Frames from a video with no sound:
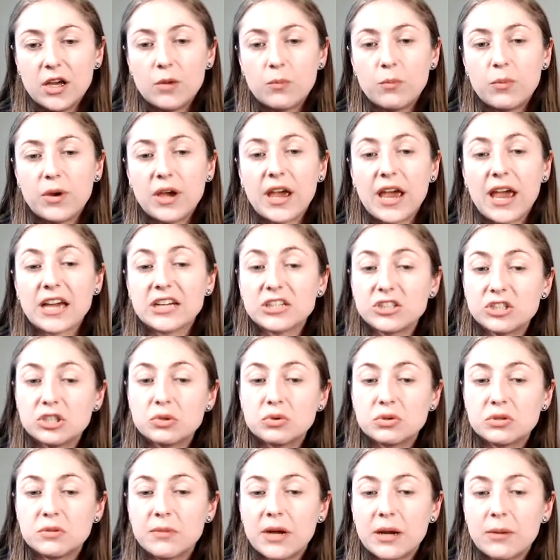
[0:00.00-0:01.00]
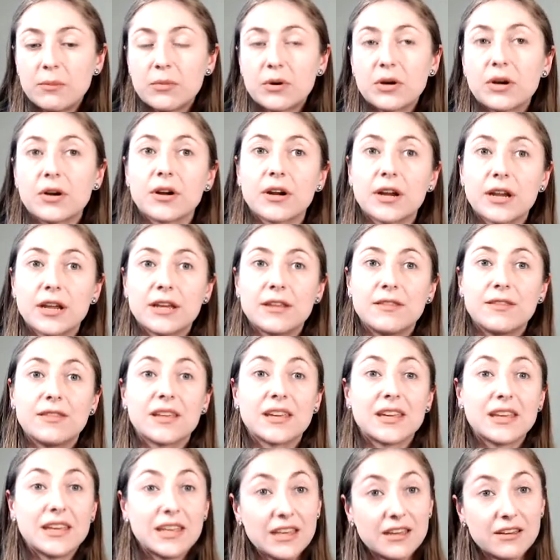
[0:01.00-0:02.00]
But as you remember in the
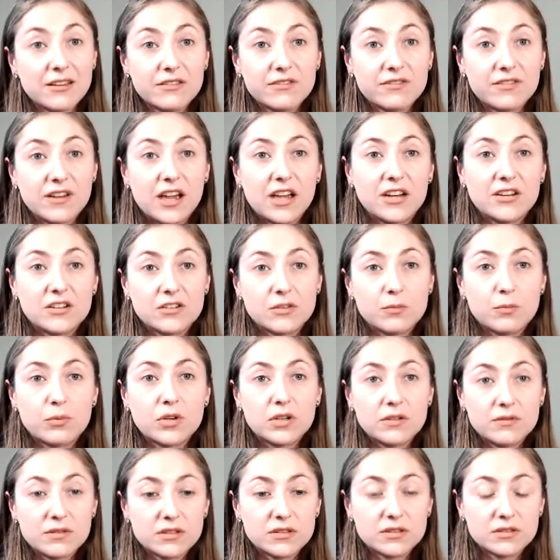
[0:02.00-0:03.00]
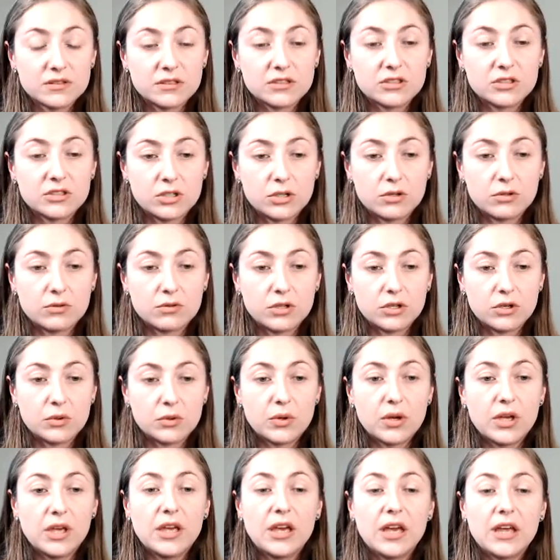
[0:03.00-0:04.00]
GIF I just previously showed you,